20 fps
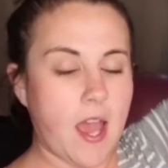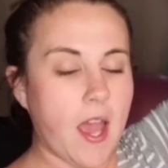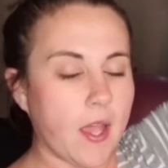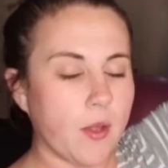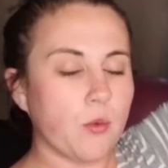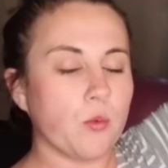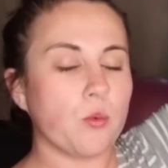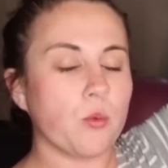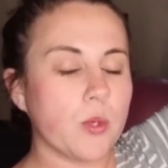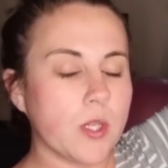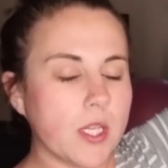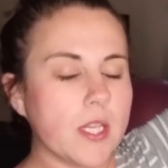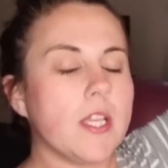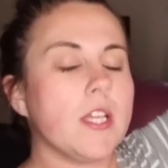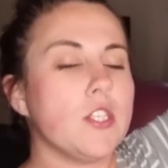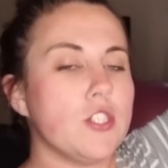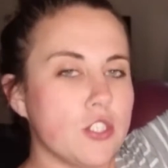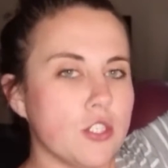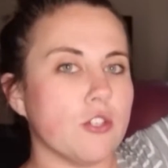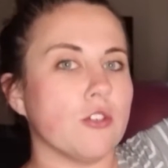I really
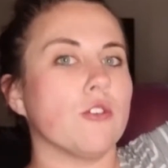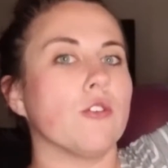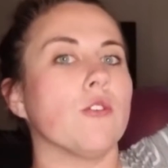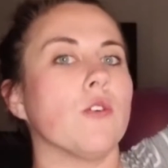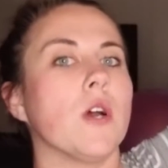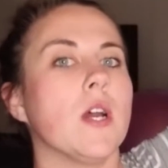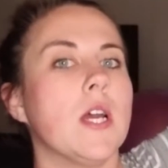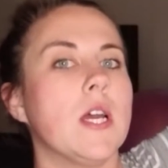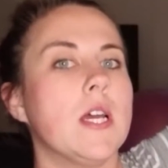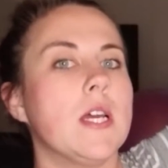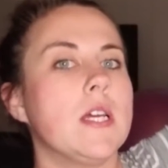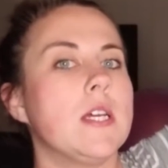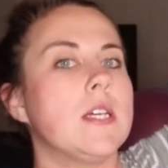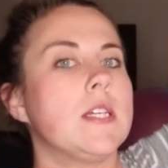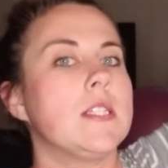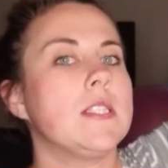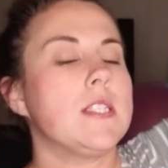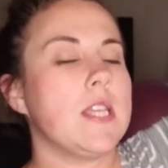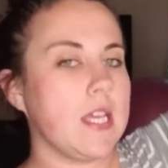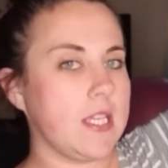do
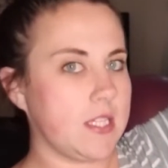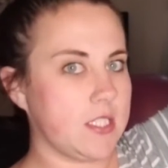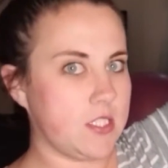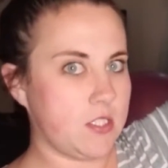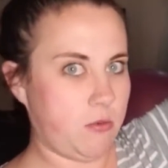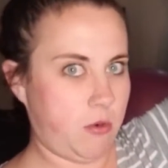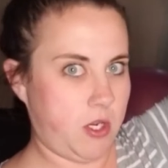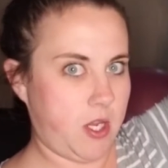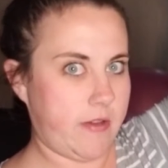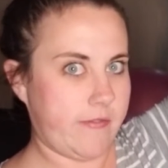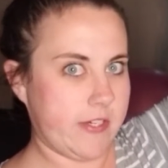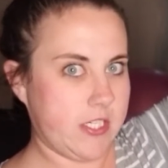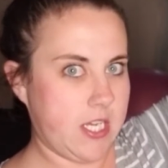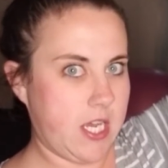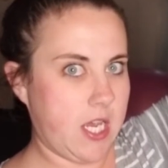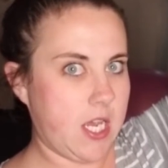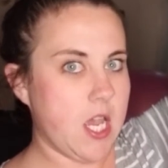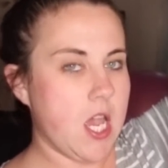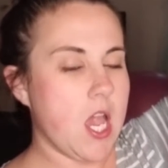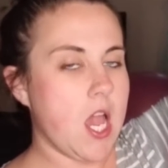take this to work every
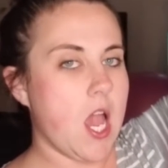day.